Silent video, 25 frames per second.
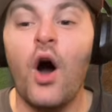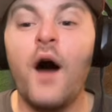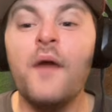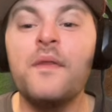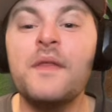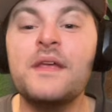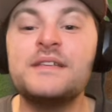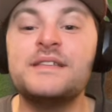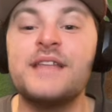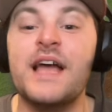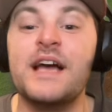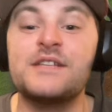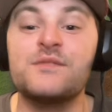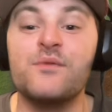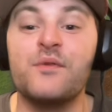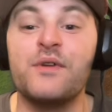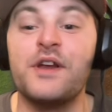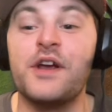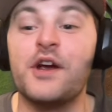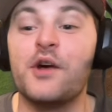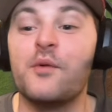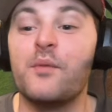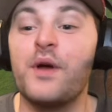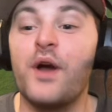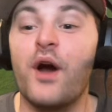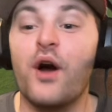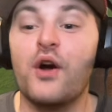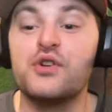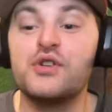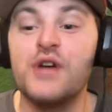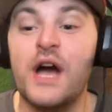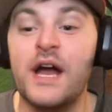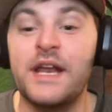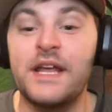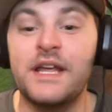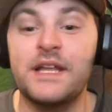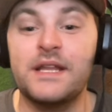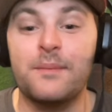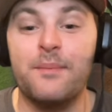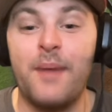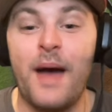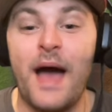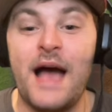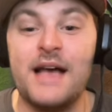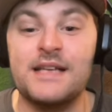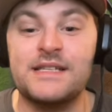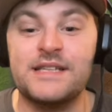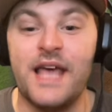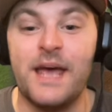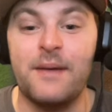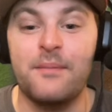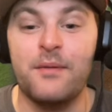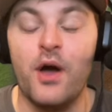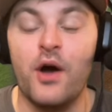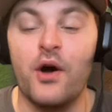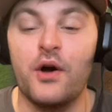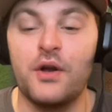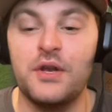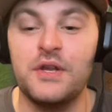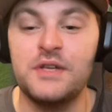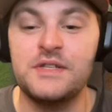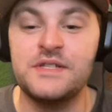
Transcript: On this next one here, we are trying to get the pass game going.